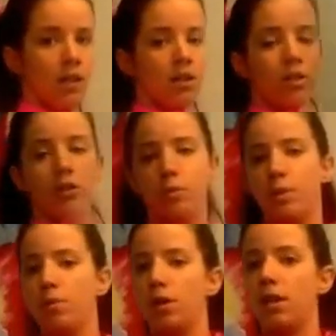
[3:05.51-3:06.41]
because you'll be
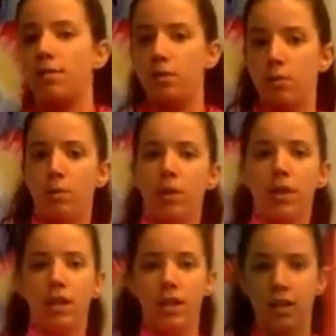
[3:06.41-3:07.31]
more comfortable with
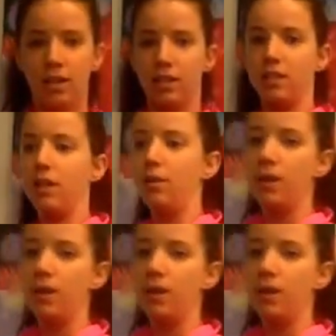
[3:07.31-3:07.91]
it. So